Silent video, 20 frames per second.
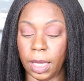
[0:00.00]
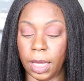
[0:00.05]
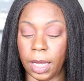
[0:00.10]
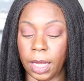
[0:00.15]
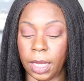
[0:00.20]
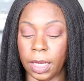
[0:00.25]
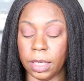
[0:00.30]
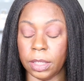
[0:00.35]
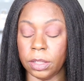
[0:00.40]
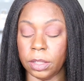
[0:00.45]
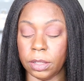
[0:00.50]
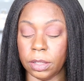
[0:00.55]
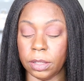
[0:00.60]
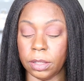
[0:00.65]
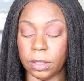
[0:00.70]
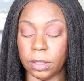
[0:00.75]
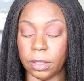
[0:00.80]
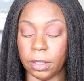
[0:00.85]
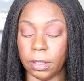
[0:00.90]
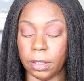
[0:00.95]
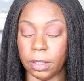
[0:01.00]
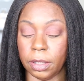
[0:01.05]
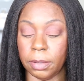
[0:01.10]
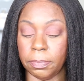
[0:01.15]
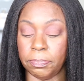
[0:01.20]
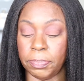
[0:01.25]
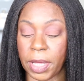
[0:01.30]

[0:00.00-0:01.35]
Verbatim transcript: and the